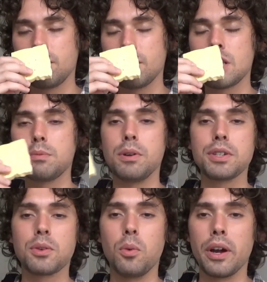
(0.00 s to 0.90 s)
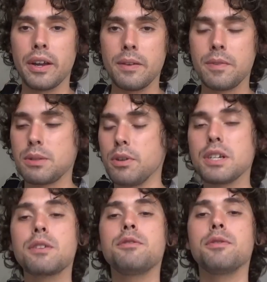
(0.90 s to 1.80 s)
Smells like whey. It smells
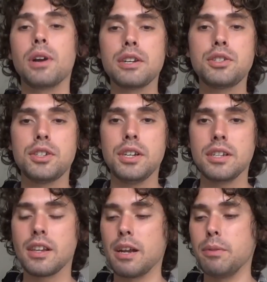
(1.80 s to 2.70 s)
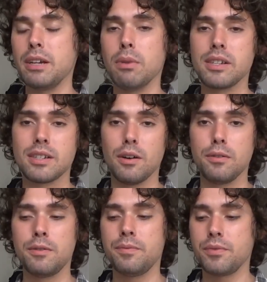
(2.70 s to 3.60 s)
like fresh cheese that I made
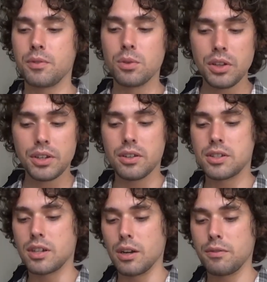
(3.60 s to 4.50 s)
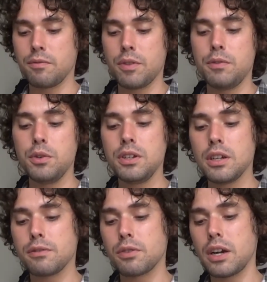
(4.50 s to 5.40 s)
myself. Really good stuff. If you can get
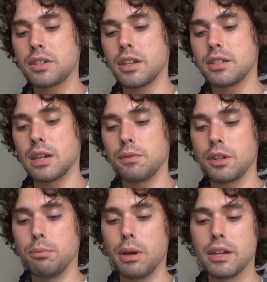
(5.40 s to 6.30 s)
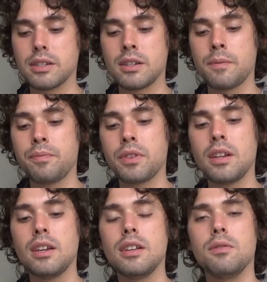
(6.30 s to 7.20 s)
it fresh, that's definitely the best.
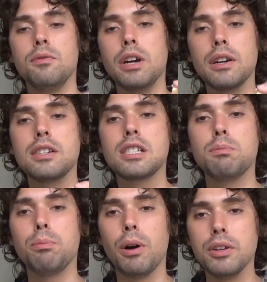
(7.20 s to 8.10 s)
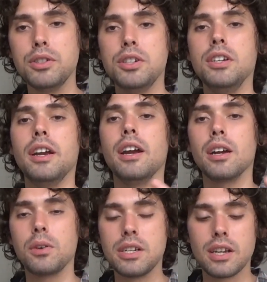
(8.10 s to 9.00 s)
Very spongy,
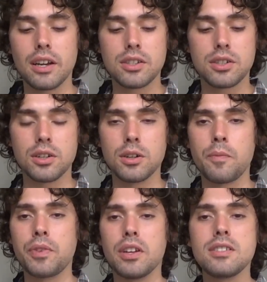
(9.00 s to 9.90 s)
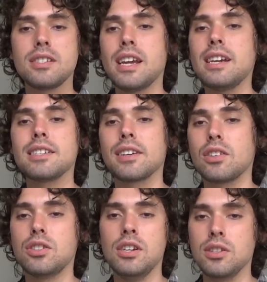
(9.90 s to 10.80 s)
airy texture. It doesn't taste like the
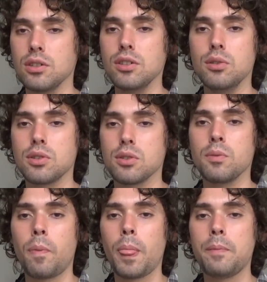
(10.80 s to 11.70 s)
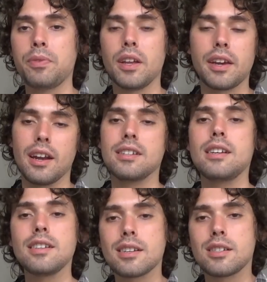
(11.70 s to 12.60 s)
cheese you're used to. Again, it
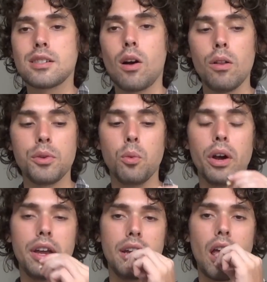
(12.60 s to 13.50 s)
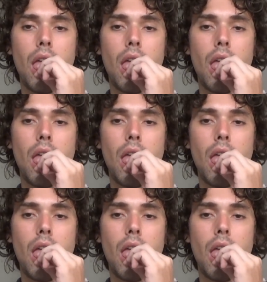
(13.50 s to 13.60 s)
tastes like solid whey.